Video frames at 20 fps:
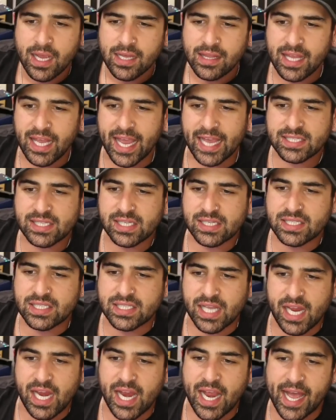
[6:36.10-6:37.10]
The
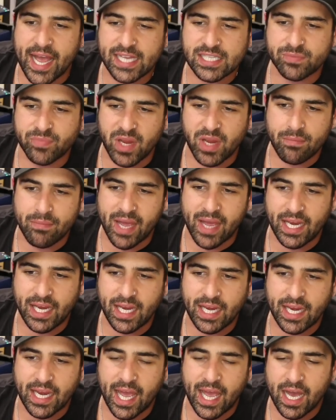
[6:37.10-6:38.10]
SEC has been
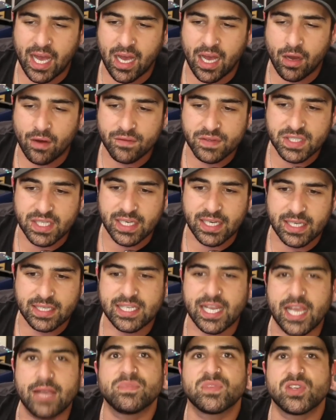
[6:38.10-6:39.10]
making, uh, obviously, an
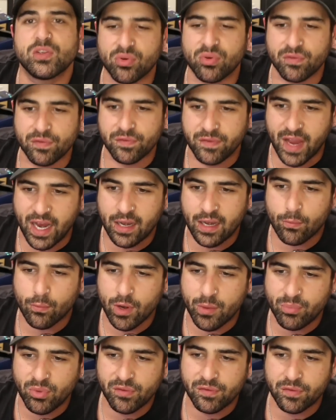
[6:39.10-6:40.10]
attempt to prevent
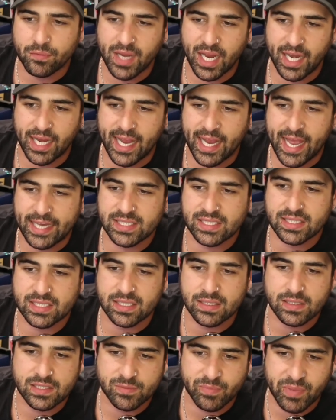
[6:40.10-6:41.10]
Ripple from getting access
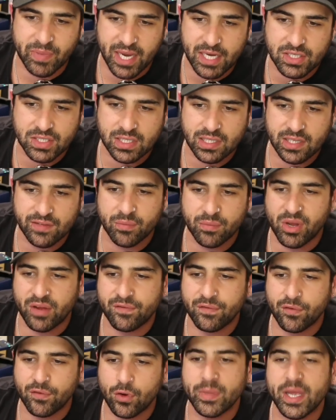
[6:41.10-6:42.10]
to the speech delivered by
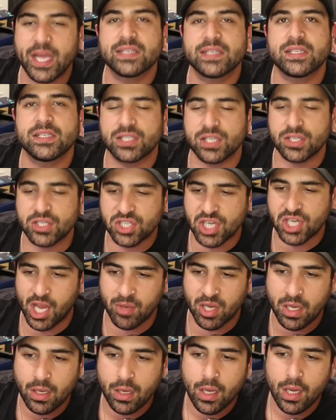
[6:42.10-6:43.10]
former SEC
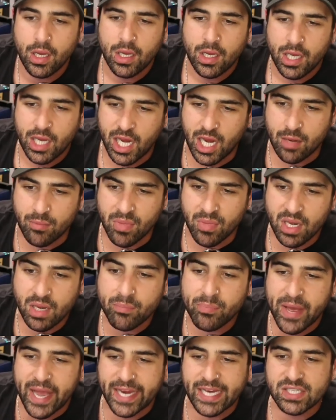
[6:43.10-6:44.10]
Chairman
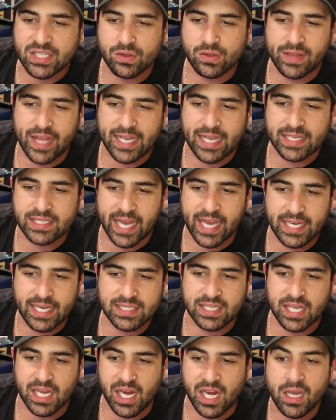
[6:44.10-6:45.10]
Hinman back in
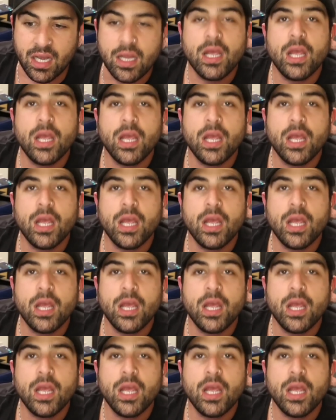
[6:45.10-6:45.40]
2018.